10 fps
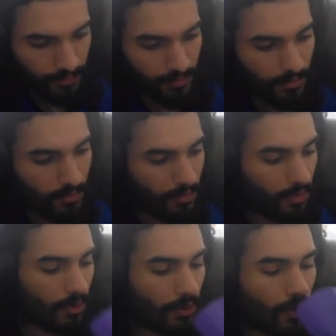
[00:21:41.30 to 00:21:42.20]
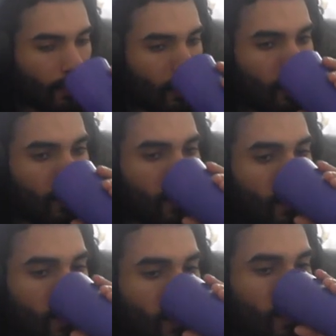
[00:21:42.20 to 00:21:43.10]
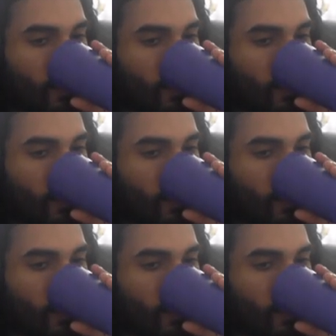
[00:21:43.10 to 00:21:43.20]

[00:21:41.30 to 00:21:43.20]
Fallout 4 gets, like,